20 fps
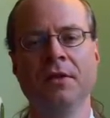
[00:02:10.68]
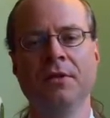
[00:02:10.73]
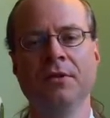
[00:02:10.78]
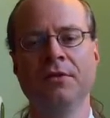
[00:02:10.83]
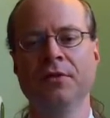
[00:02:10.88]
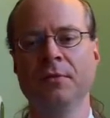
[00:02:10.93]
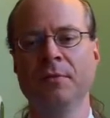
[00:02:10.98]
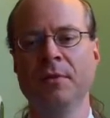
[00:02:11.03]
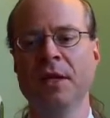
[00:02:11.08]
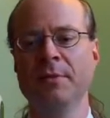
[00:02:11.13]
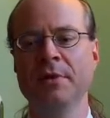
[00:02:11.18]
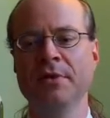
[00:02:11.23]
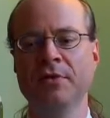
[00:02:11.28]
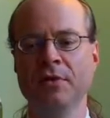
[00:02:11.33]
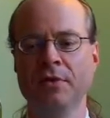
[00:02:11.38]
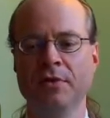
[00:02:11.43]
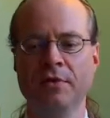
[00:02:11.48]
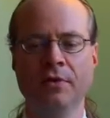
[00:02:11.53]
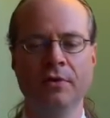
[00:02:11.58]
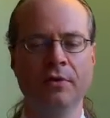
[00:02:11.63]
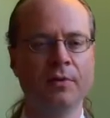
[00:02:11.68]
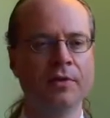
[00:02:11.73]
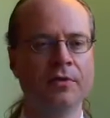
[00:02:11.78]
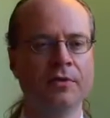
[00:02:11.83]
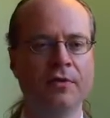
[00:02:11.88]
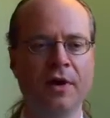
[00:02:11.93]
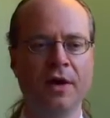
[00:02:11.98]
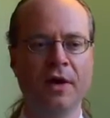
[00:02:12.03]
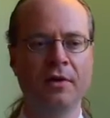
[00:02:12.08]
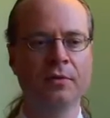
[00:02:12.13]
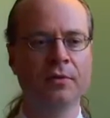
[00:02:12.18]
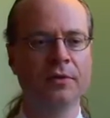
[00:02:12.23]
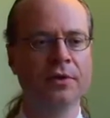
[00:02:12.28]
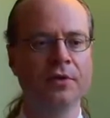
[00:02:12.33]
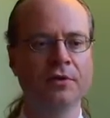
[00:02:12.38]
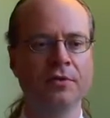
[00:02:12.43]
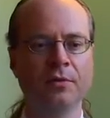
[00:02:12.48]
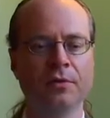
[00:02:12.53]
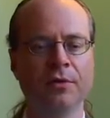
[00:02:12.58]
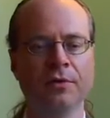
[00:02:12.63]
So maybe if you cook with
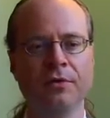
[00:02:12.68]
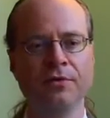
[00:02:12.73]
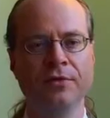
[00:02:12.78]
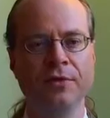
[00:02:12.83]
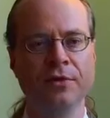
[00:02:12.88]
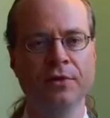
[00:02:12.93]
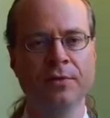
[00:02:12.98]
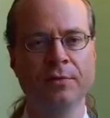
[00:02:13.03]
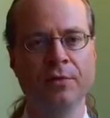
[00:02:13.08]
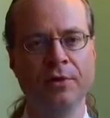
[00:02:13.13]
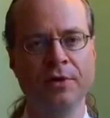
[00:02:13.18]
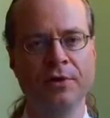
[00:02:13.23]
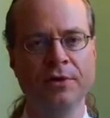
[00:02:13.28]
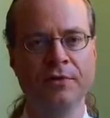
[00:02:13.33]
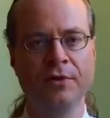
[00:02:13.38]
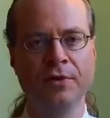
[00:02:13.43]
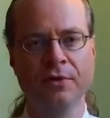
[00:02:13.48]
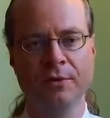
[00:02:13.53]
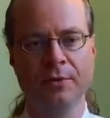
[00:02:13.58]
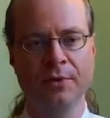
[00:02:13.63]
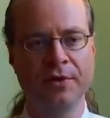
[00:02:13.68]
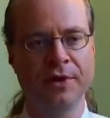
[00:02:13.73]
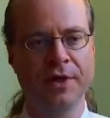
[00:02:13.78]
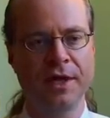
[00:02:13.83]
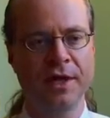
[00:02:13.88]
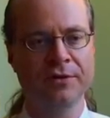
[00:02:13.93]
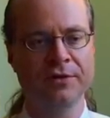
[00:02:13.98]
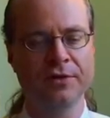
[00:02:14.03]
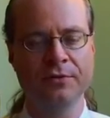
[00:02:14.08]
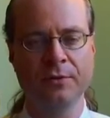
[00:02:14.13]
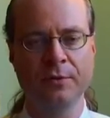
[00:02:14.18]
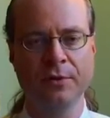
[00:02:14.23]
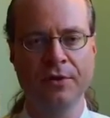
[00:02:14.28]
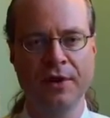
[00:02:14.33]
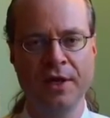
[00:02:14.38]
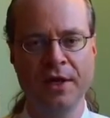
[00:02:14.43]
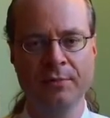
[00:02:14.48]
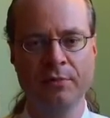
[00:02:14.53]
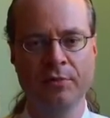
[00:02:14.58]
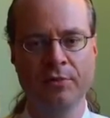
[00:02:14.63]
firewood, it's worth 0 points. If you cook with gas, it's
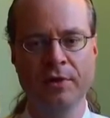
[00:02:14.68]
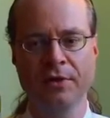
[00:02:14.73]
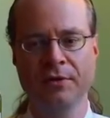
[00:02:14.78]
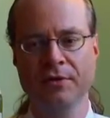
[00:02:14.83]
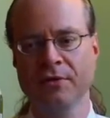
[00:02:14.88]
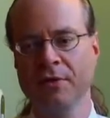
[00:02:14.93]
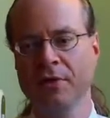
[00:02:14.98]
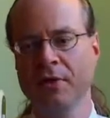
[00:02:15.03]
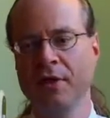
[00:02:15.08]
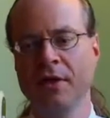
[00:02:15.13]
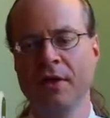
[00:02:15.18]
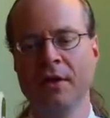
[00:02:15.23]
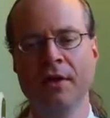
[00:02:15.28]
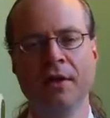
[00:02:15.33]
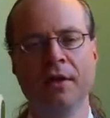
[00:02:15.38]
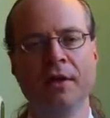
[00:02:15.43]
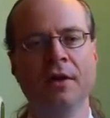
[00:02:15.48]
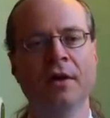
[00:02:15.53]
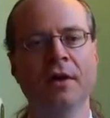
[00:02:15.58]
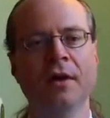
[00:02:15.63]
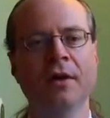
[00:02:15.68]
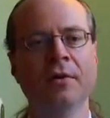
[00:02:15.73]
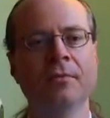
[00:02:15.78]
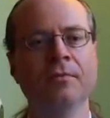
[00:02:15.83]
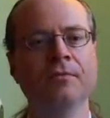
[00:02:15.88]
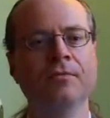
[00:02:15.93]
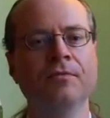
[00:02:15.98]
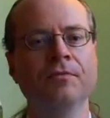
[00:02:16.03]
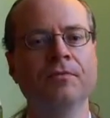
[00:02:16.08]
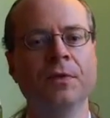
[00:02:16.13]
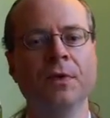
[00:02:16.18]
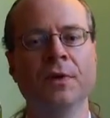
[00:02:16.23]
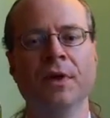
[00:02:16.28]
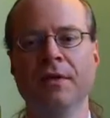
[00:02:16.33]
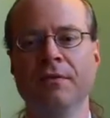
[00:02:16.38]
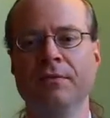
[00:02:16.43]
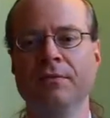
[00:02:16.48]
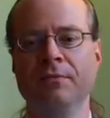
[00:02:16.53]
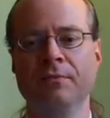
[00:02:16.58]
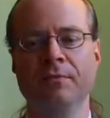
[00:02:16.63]
worth 8 points. You
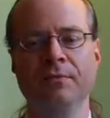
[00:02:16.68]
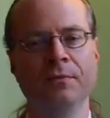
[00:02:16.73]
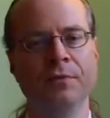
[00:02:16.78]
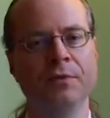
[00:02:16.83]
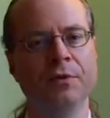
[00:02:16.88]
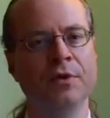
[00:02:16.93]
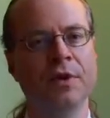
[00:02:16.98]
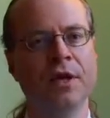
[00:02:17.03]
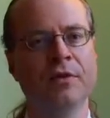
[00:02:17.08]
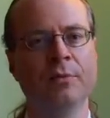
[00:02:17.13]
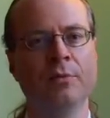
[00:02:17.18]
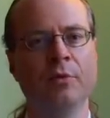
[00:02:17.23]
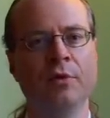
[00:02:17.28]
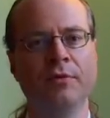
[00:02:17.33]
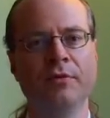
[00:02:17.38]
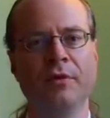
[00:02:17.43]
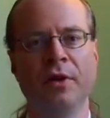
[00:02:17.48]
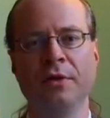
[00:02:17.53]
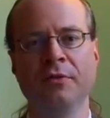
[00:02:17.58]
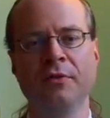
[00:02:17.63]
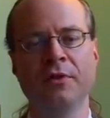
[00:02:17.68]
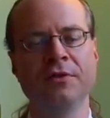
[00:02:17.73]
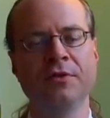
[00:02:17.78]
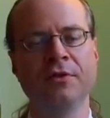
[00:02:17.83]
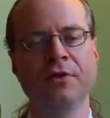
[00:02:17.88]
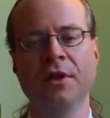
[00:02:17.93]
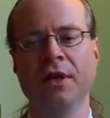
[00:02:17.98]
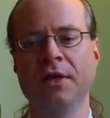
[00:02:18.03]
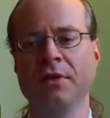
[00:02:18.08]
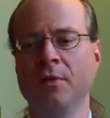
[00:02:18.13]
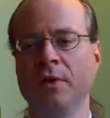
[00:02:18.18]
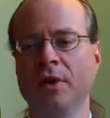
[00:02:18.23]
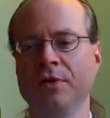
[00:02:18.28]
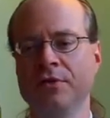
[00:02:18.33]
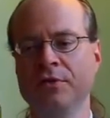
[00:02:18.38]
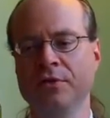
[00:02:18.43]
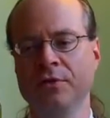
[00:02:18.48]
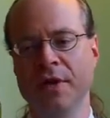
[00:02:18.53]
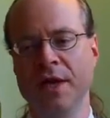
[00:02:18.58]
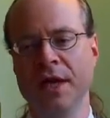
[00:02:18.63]
have a point value for each of the 10
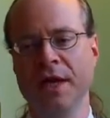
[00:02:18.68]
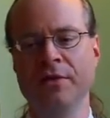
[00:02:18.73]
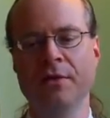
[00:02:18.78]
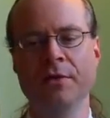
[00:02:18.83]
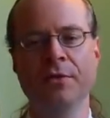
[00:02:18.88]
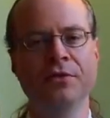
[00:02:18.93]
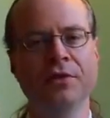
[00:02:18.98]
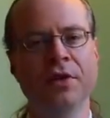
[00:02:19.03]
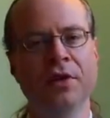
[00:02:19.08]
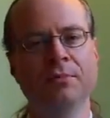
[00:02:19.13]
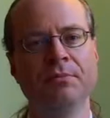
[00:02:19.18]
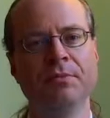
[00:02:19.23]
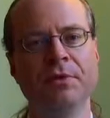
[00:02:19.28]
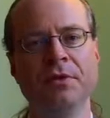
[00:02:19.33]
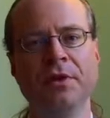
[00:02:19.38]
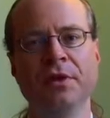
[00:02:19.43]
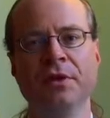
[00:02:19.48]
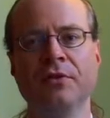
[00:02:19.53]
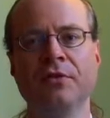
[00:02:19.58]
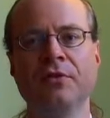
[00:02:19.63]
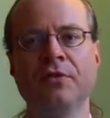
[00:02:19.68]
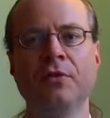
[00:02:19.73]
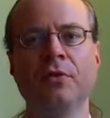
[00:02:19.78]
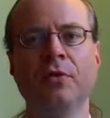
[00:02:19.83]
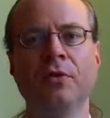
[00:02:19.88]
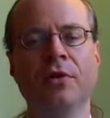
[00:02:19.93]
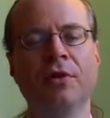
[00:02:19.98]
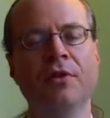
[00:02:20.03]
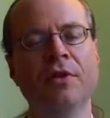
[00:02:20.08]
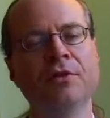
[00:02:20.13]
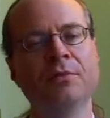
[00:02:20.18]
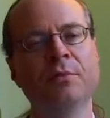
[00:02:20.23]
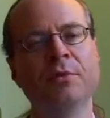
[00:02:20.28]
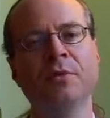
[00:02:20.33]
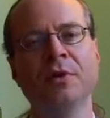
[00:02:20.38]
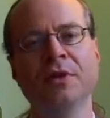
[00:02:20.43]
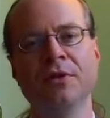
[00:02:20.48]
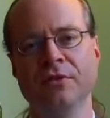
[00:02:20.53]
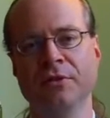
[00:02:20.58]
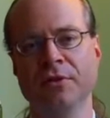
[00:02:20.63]
questions. You add those up. You get a score that's
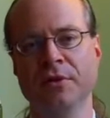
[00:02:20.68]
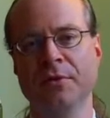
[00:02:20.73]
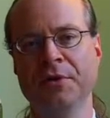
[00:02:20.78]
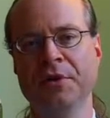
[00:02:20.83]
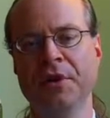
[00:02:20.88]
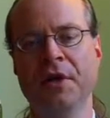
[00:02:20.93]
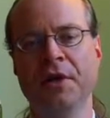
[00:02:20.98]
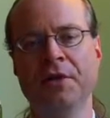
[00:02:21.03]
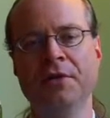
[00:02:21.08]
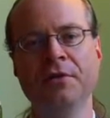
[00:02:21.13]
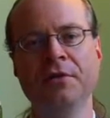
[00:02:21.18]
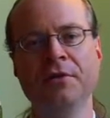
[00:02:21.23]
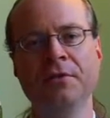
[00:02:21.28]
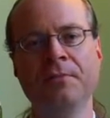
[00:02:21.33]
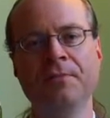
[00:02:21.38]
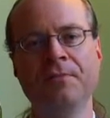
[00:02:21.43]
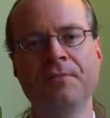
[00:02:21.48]
between 0 and 100.